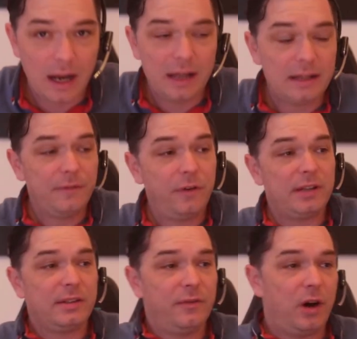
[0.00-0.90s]

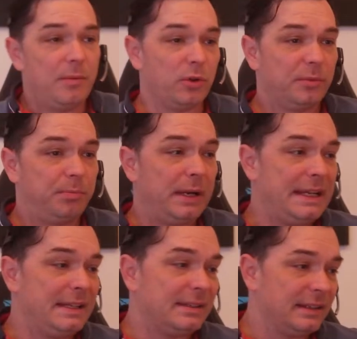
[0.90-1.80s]
First and foremost,
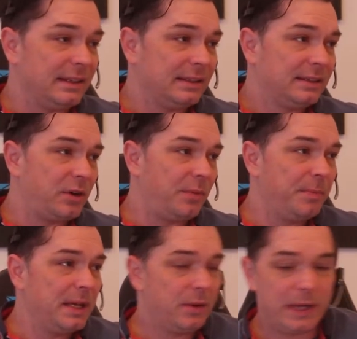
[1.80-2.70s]
please drop
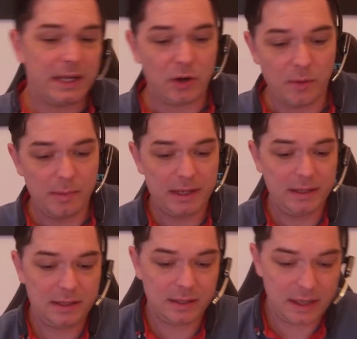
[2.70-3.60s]
me a quick
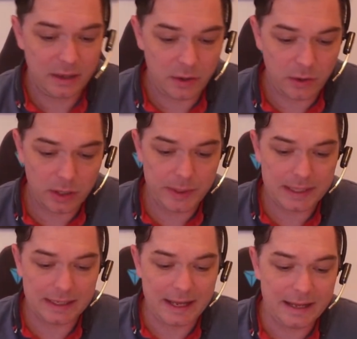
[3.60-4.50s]
comment or a quick
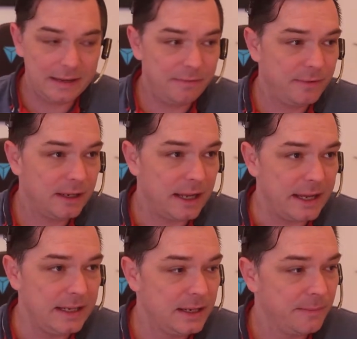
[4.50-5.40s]

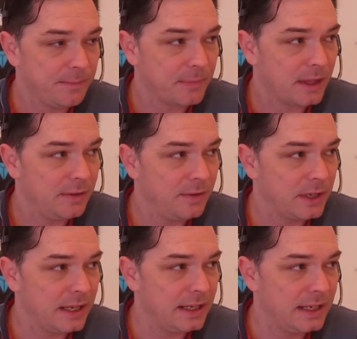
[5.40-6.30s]
like if you
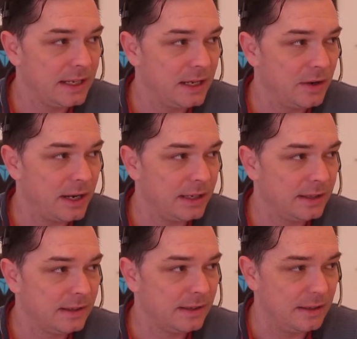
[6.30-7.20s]
can hear and
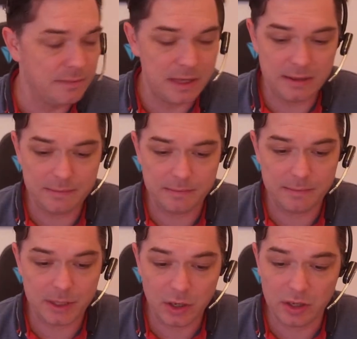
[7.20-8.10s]
see me,
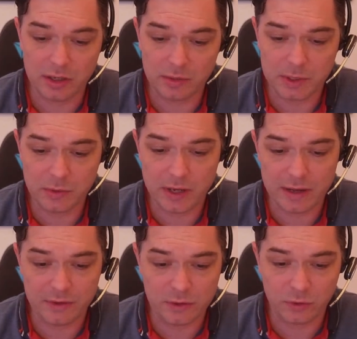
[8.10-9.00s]
because we do
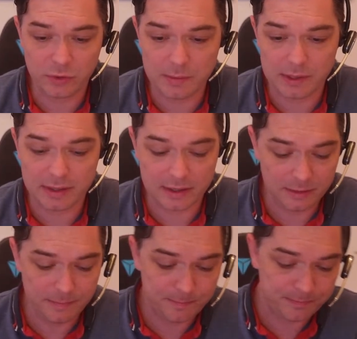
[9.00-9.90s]
have a new streaming
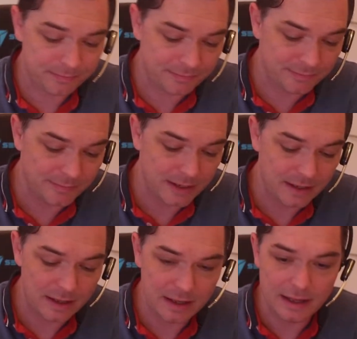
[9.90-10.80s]
setup,
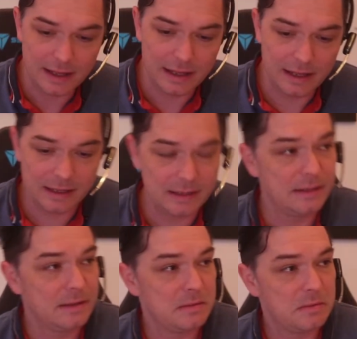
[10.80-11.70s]

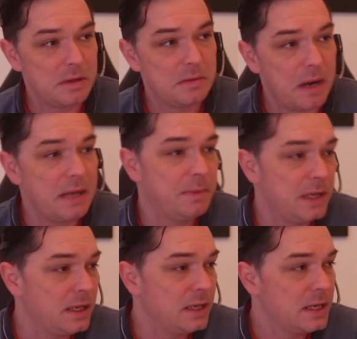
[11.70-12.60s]
and it
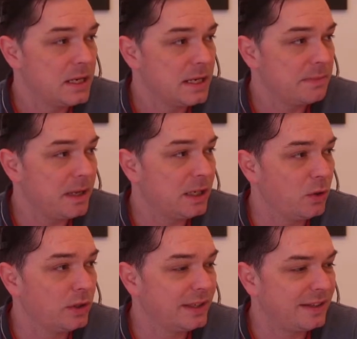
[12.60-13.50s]
might
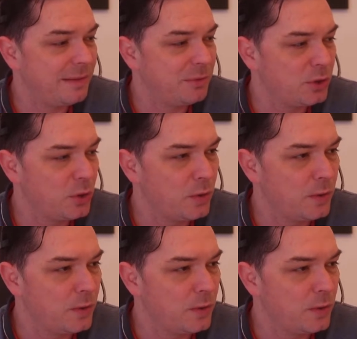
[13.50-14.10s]
look the same to you,